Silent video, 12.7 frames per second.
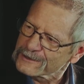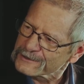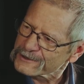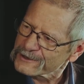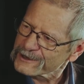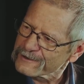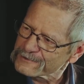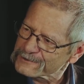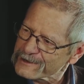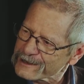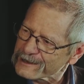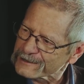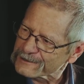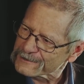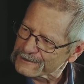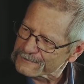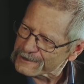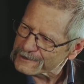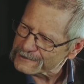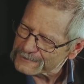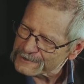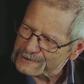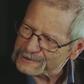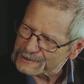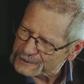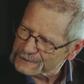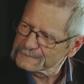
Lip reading: going over to Erlang and vice versa?